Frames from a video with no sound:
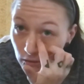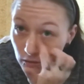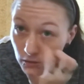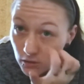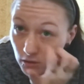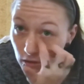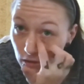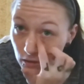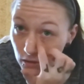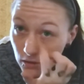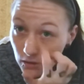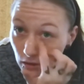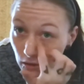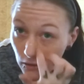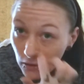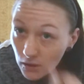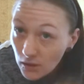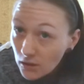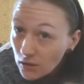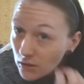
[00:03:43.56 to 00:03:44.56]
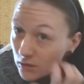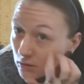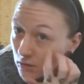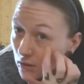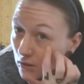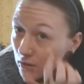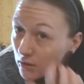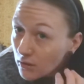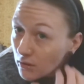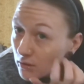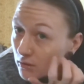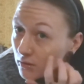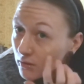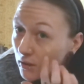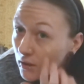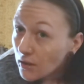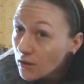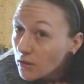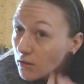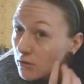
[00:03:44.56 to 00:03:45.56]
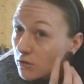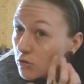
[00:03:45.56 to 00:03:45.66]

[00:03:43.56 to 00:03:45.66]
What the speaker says: just so it is not like